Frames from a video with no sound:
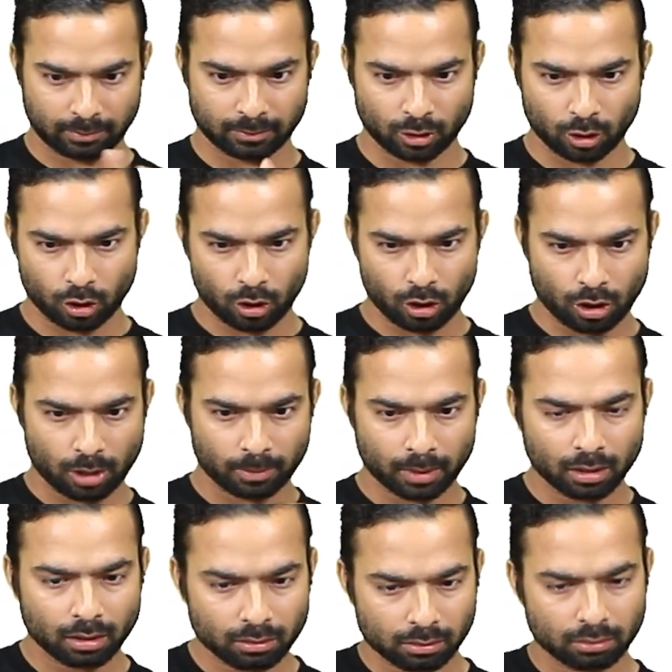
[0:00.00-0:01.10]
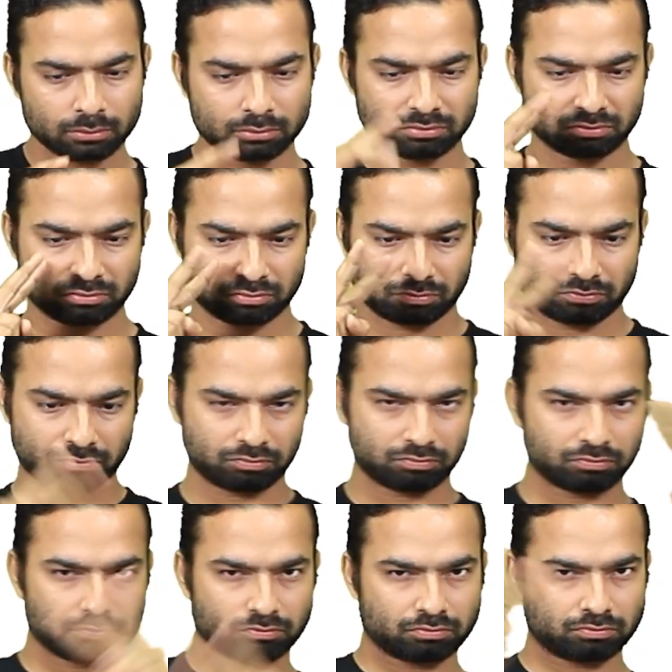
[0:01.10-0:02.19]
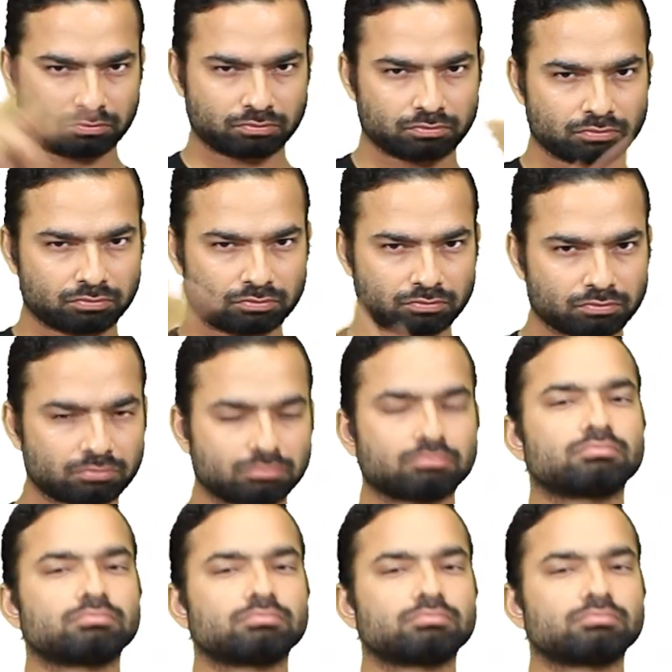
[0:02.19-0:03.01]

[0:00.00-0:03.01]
we will observe the interaction,